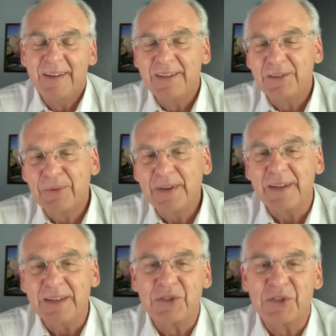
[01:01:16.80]
this
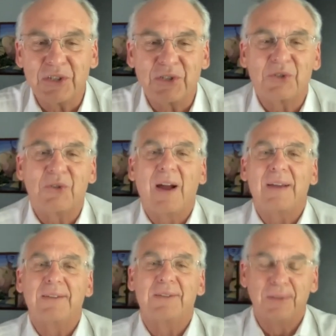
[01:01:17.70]
really is just
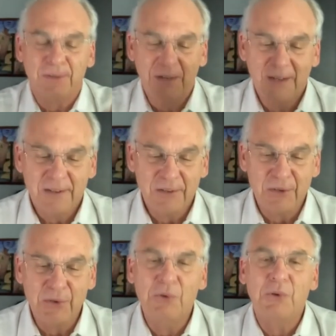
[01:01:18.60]
trying to
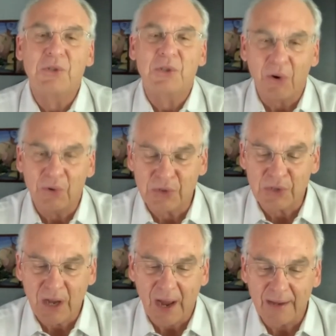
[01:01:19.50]
use those
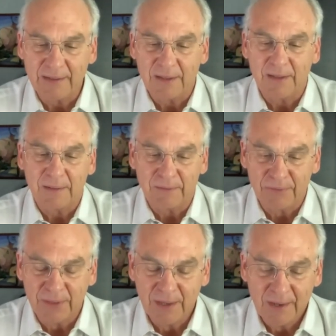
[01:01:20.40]
kind of,
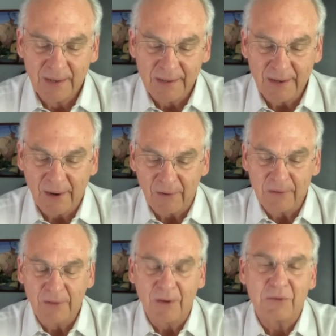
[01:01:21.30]

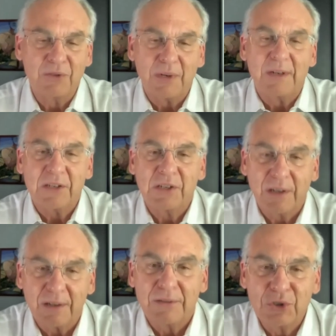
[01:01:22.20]
those
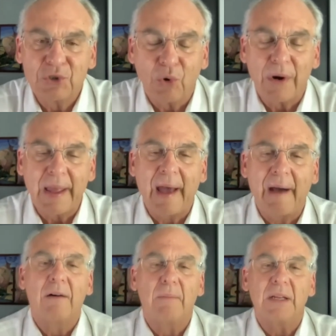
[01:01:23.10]
traditional story
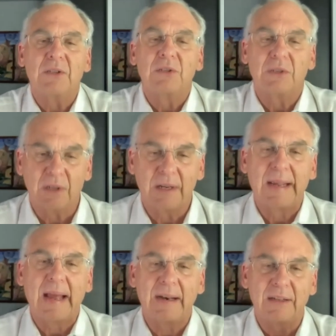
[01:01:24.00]
elements to
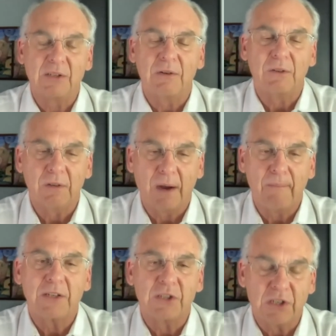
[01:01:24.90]
get into a
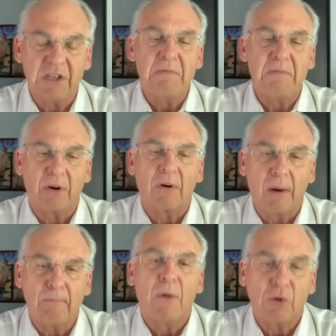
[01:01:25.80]
much deeper
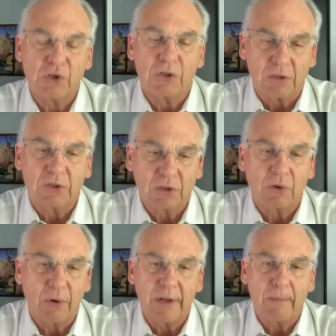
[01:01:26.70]
emotional
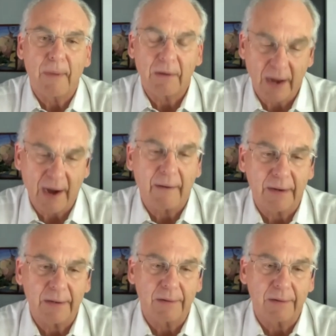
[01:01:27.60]
story about character.